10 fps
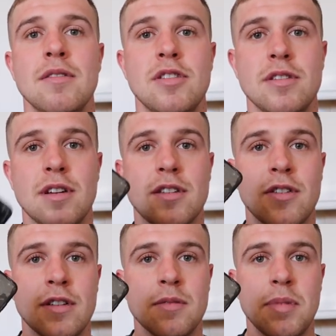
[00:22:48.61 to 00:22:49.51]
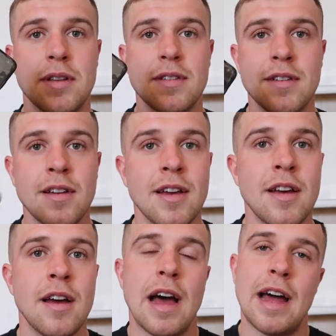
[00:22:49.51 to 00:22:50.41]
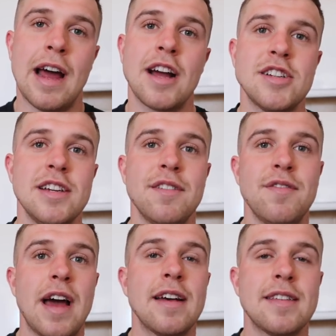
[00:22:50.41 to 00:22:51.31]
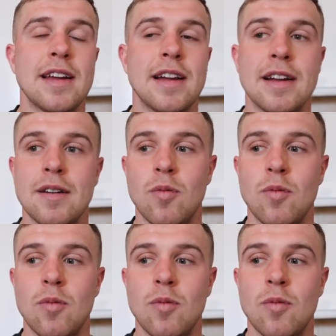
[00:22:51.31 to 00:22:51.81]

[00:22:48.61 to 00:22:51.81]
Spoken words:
geez, that screen's in bits, and actually investing